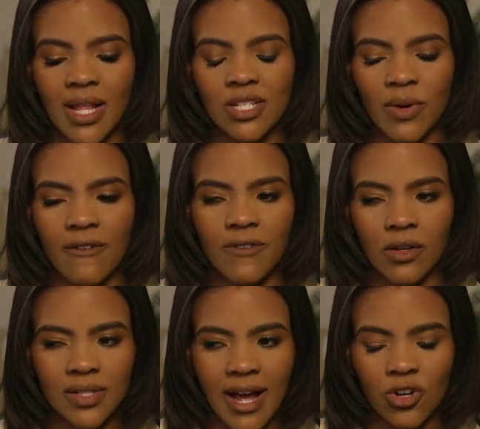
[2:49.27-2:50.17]
That's what I
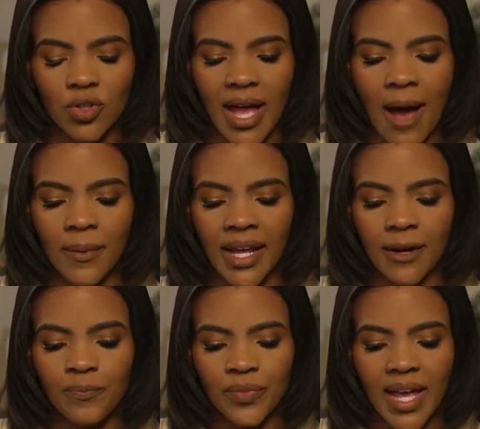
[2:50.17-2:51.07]
feel is actually
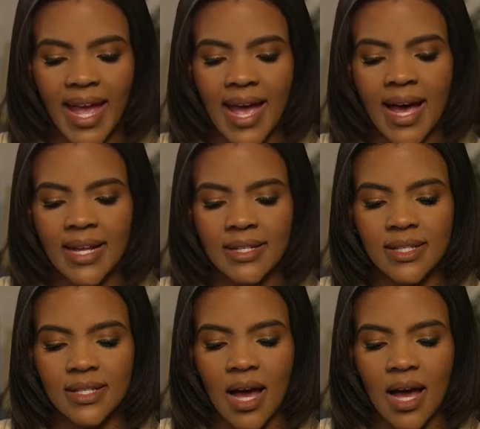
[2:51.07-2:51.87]
happening. And